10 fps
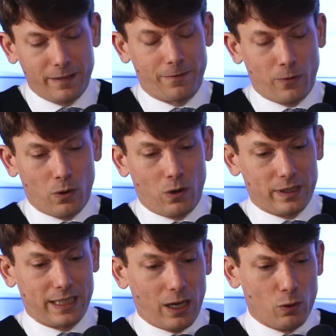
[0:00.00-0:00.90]
for
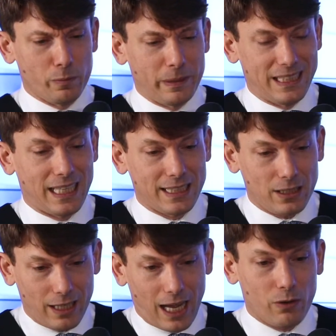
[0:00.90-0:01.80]
their own business
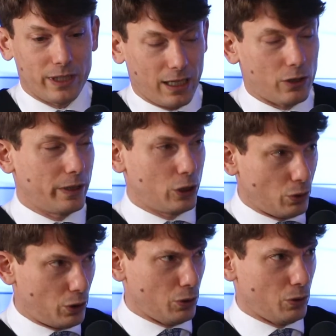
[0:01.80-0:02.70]
on how they are going to
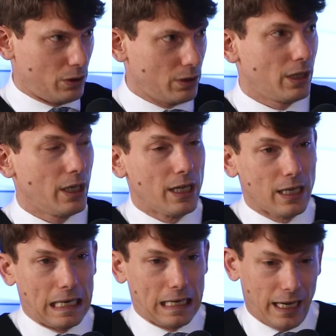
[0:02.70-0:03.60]
use.
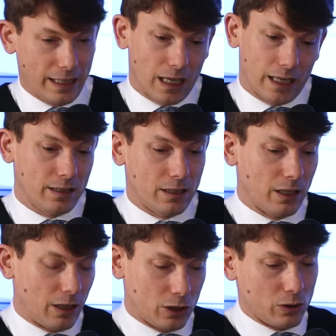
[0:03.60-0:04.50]

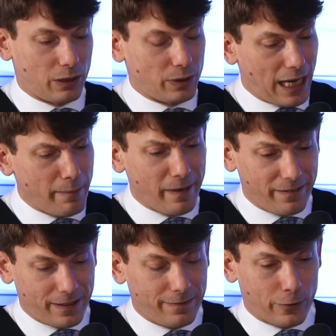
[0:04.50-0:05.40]
So there is
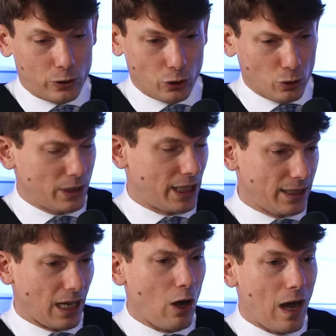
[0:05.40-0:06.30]
empathy for the use
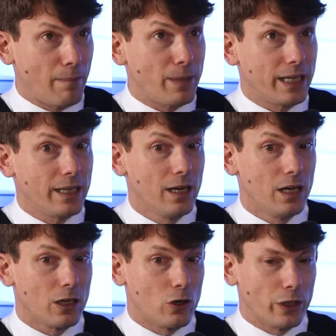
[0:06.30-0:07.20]
case. How am I
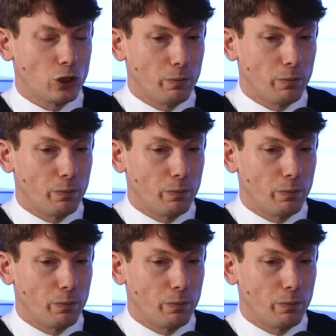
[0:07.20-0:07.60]
going to